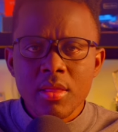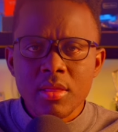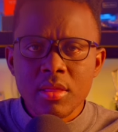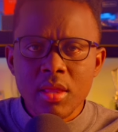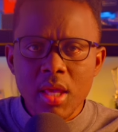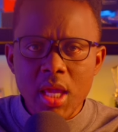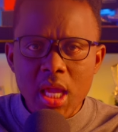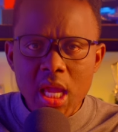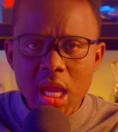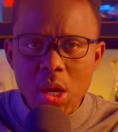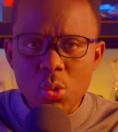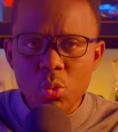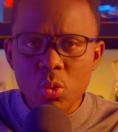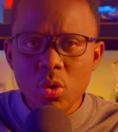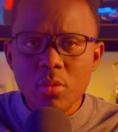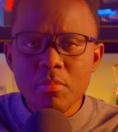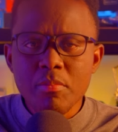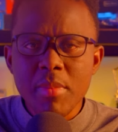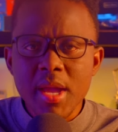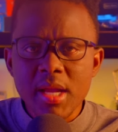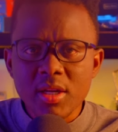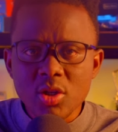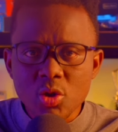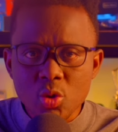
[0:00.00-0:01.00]
They will
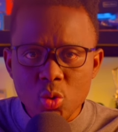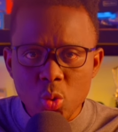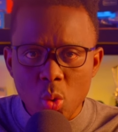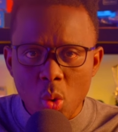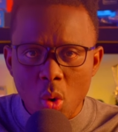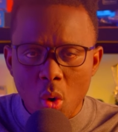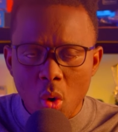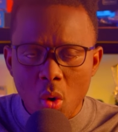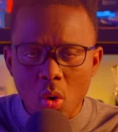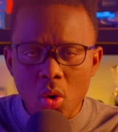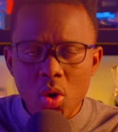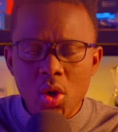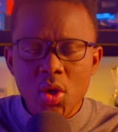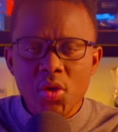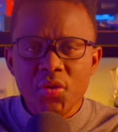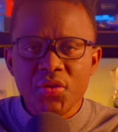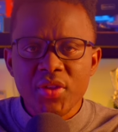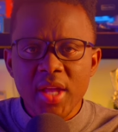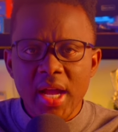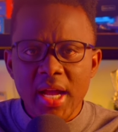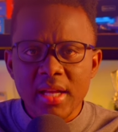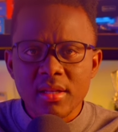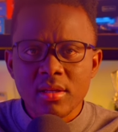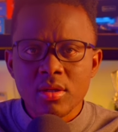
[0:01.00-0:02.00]
make sure
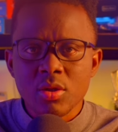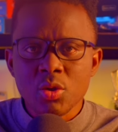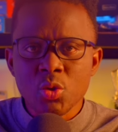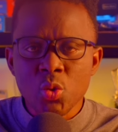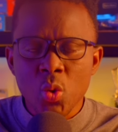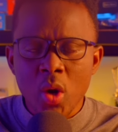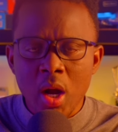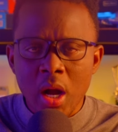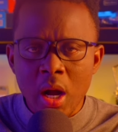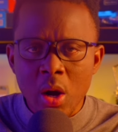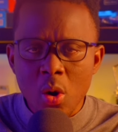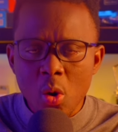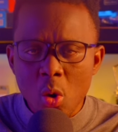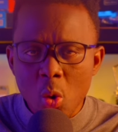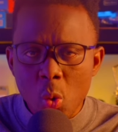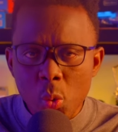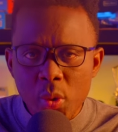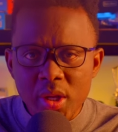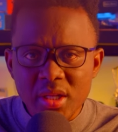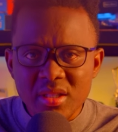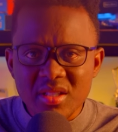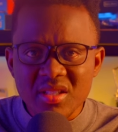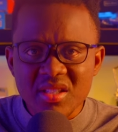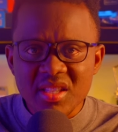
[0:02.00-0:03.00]
that you are
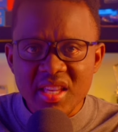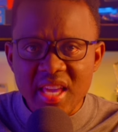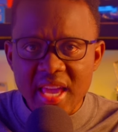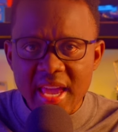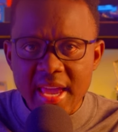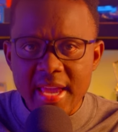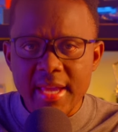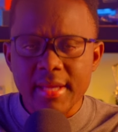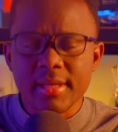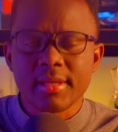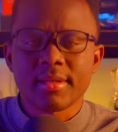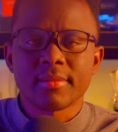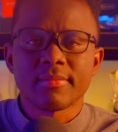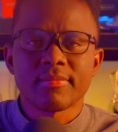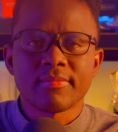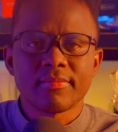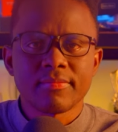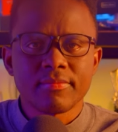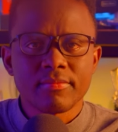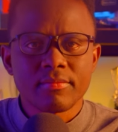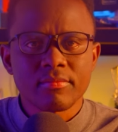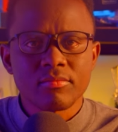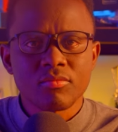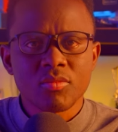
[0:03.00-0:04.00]
always scared.
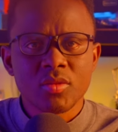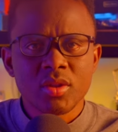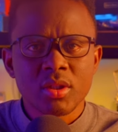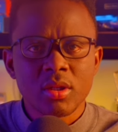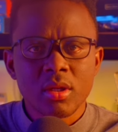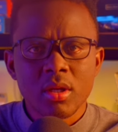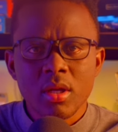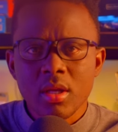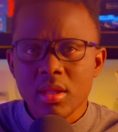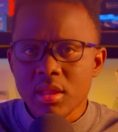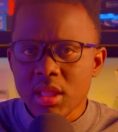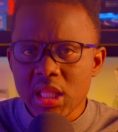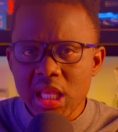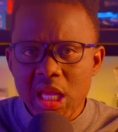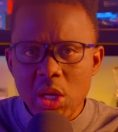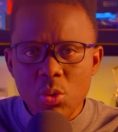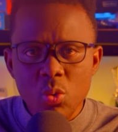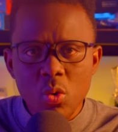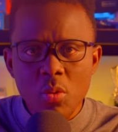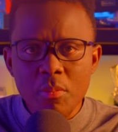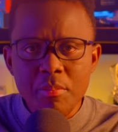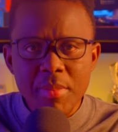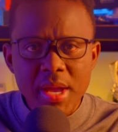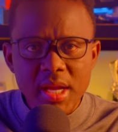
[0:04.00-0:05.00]
They
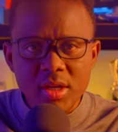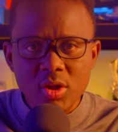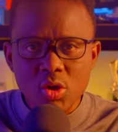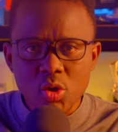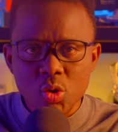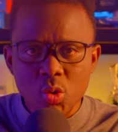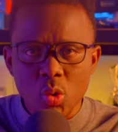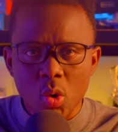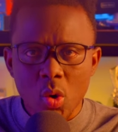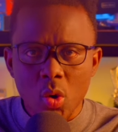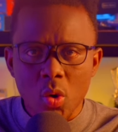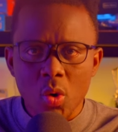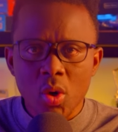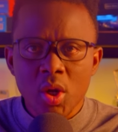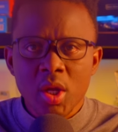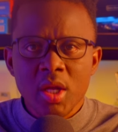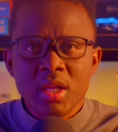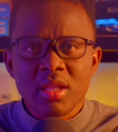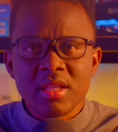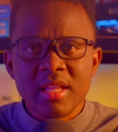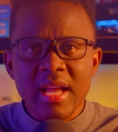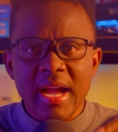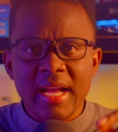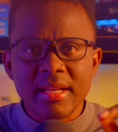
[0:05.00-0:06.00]
will make sure
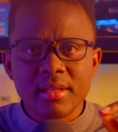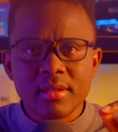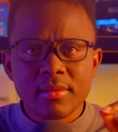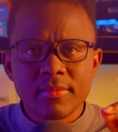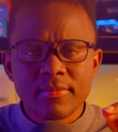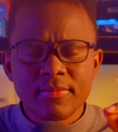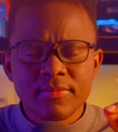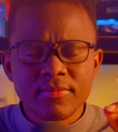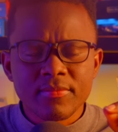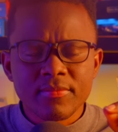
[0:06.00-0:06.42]
that